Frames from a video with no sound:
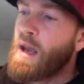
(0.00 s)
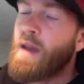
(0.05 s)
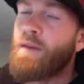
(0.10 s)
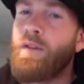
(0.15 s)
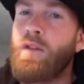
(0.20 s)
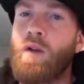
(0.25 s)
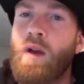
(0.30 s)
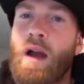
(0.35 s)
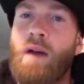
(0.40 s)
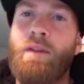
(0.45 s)

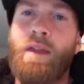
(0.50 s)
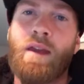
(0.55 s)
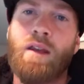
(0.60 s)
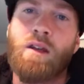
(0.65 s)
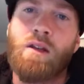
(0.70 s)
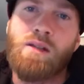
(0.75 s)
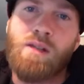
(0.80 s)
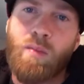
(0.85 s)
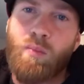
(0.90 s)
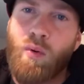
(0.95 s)
If you have
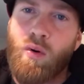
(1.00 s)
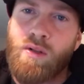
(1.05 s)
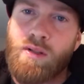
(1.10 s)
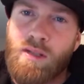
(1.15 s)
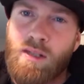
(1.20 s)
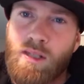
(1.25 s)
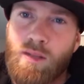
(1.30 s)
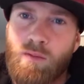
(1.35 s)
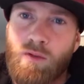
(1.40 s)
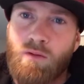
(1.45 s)
that good support
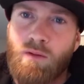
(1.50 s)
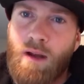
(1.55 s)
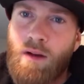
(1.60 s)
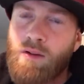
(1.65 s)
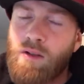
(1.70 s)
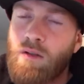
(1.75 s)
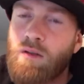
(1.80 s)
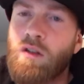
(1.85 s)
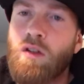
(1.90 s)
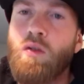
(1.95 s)
systems
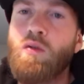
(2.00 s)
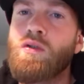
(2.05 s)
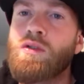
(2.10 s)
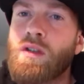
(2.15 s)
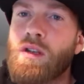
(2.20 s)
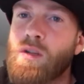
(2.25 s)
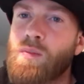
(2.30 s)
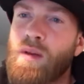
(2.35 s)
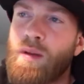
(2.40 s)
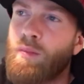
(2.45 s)
around you,
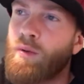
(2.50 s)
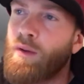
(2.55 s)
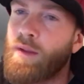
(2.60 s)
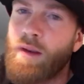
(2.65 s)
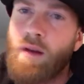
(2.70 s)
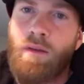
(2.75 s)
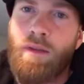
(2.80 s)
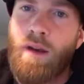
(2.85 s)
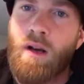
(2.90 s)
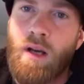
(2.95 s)
use those people.
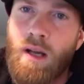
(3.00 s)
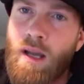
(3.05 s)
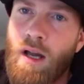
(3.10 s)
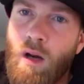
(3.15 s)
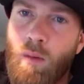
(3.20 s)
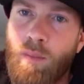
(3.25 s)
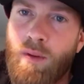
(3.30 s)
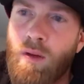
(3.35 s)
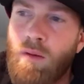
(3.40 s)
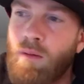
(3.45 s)
They're there to
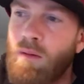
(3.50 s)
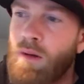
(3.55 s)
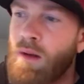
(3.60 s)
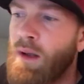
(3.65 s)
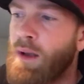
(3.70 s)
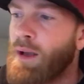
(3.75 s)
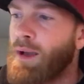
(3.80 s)
help you.